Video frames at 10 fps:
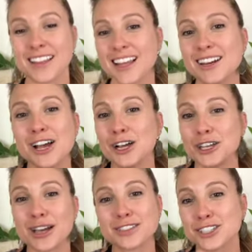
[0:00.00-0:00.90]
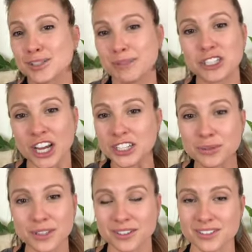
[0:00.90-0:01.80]
And then you have to just be
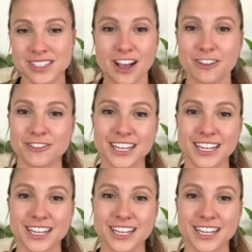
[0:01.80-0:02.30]
gentle with yourself.